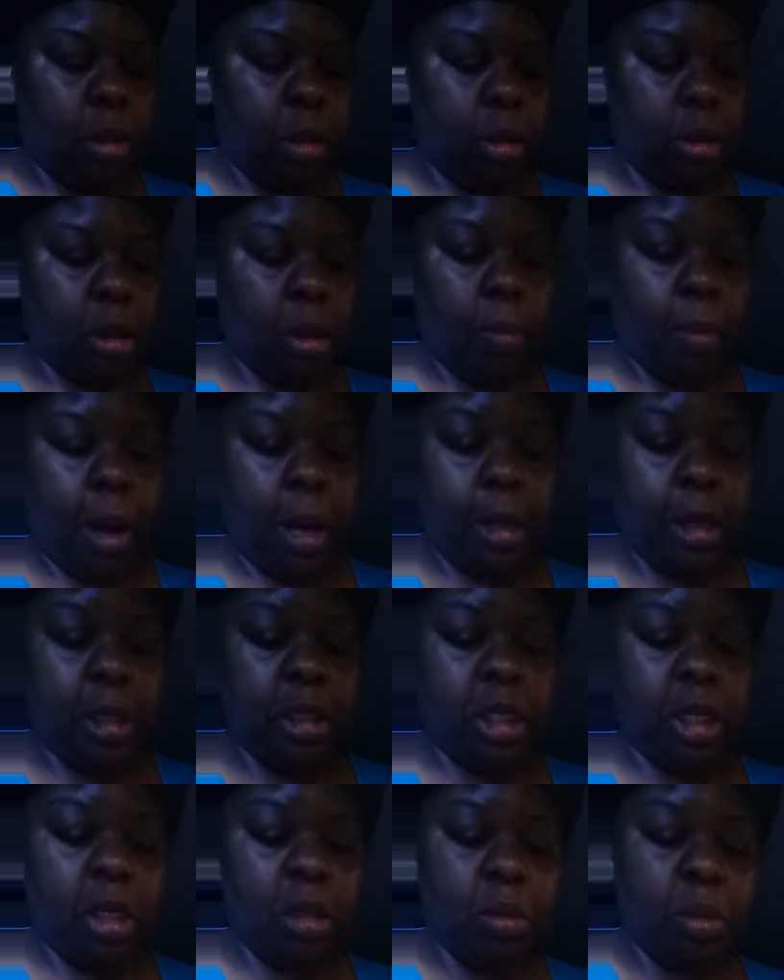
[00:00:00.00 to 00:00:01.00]
somebody, the
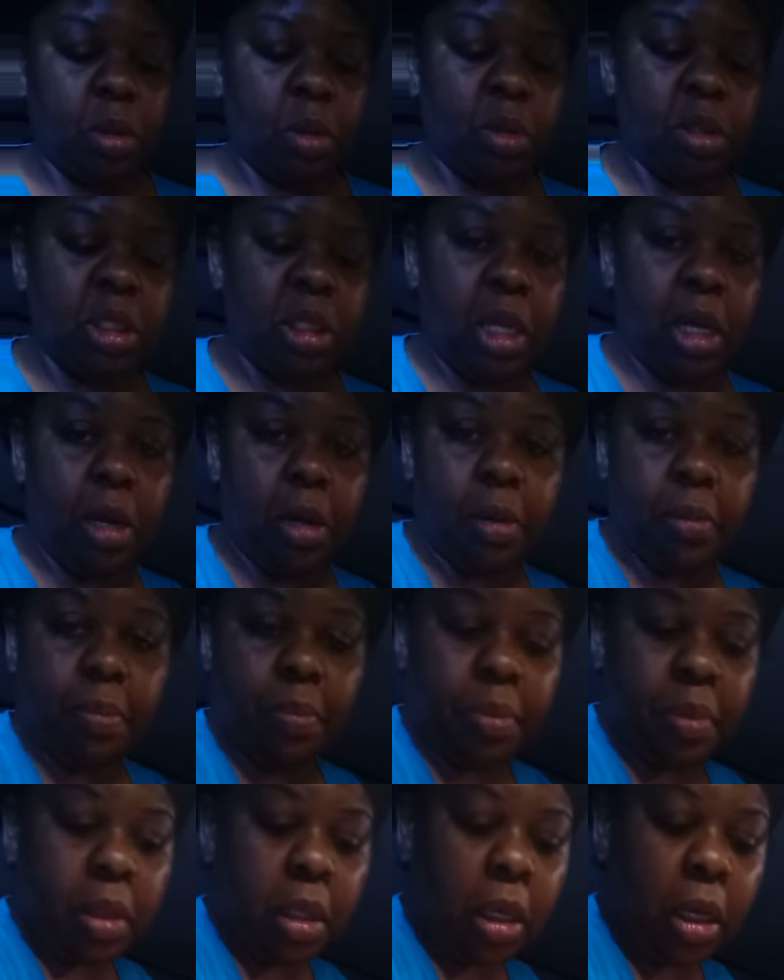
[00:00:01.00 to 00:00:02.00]
cheese was on sale.
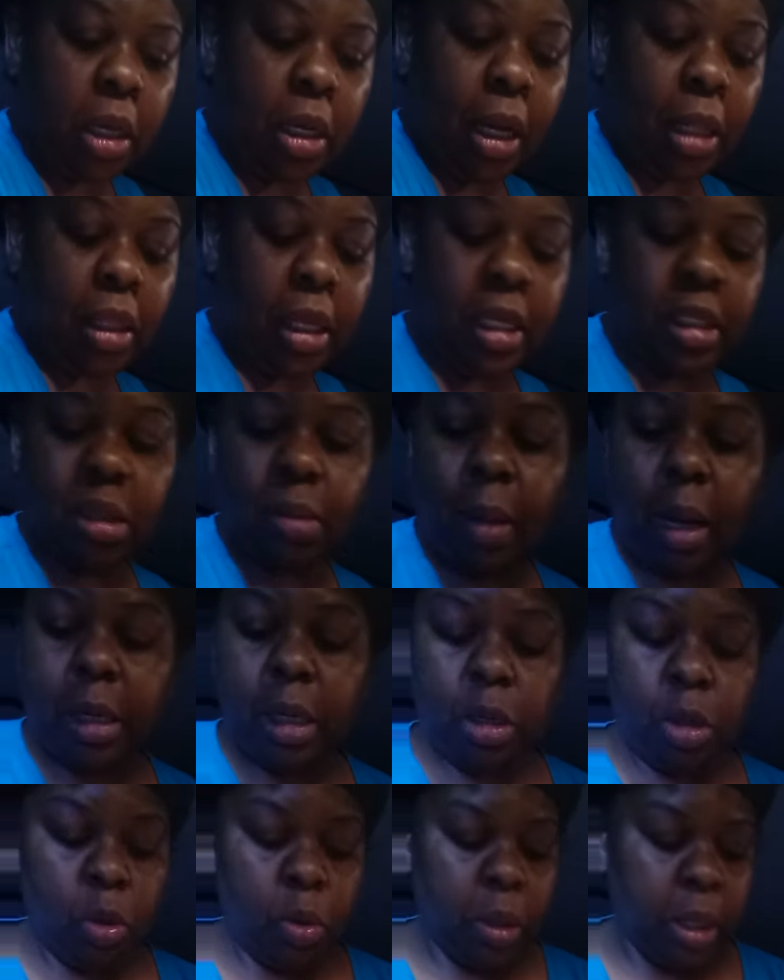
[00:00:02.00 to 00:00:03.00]
And I think somebody
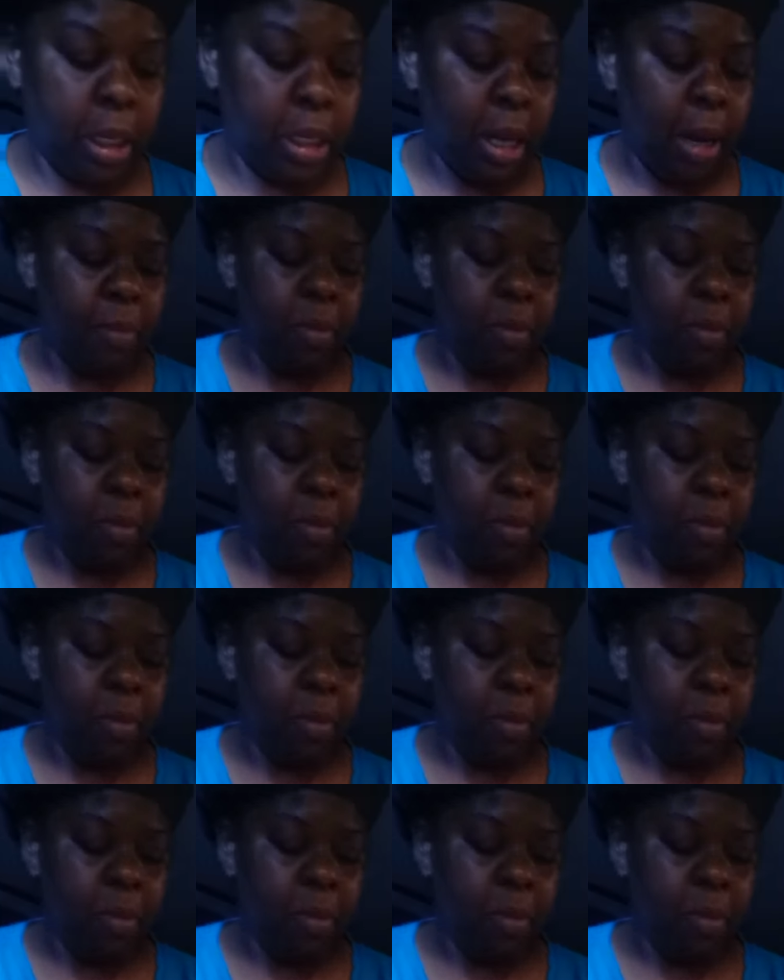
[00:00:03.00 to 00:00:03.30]
knew it and they